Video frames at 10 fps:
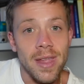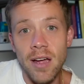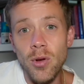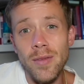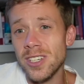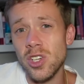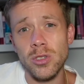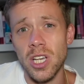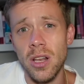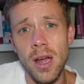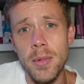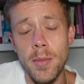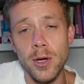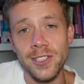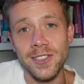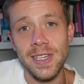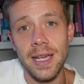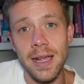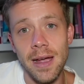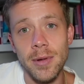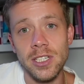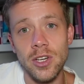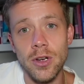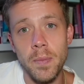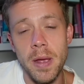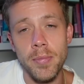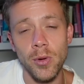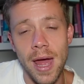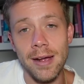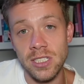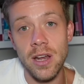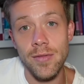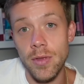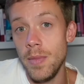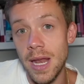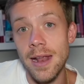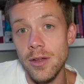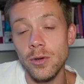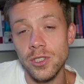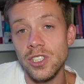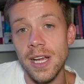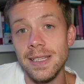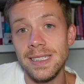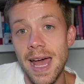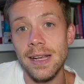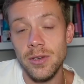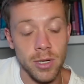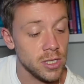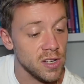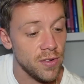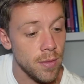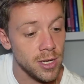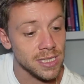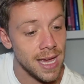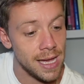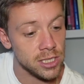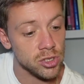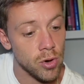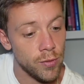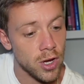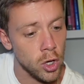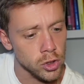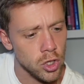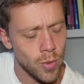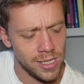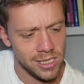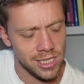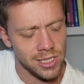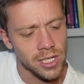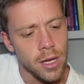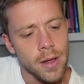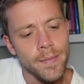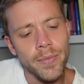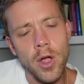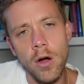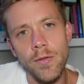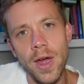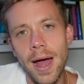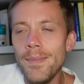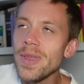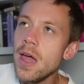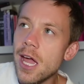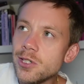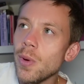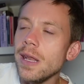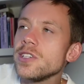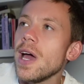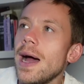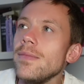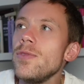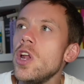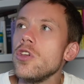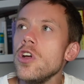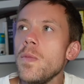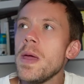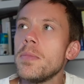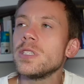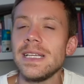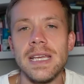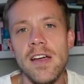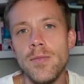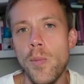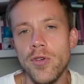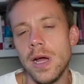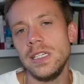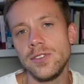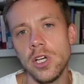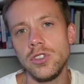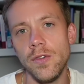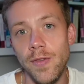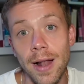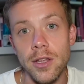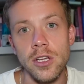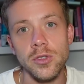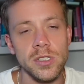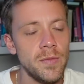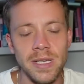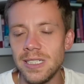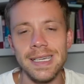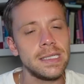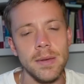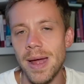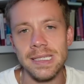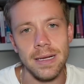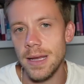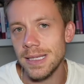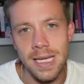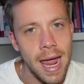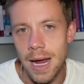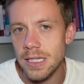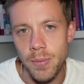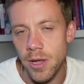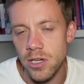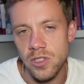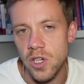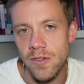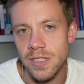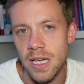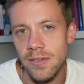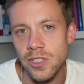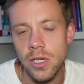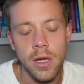I've not even discussed the climate emergency. I mean, it's younger people now, Gen the millennials and Gen Z, who are going to suffer the most catastrophic consequences of that. As well as that, you know, younger people tend to have more progressive social values, which have been systematically attacked by the conservatives.